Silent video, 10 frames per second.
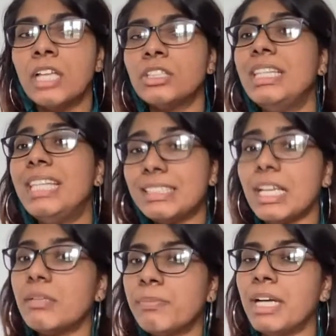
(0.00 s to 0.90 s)
So, this
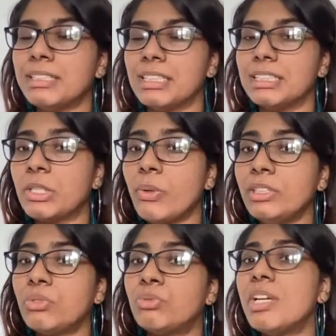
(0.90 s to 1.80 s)
other person is
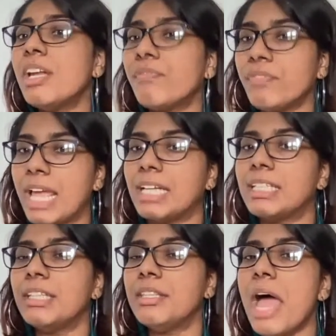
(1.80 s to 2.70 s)
going to reflect